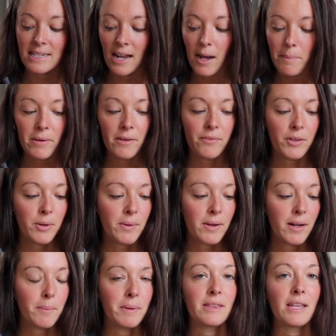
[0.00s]
up, if you
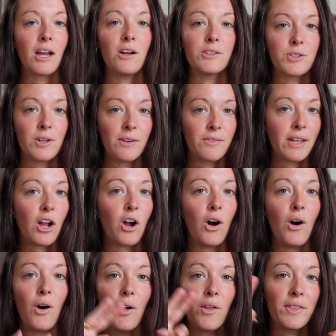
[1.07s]
will, but they also have like
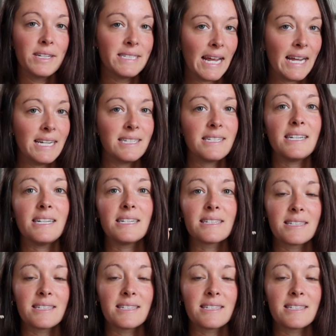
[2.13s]
all the dainty,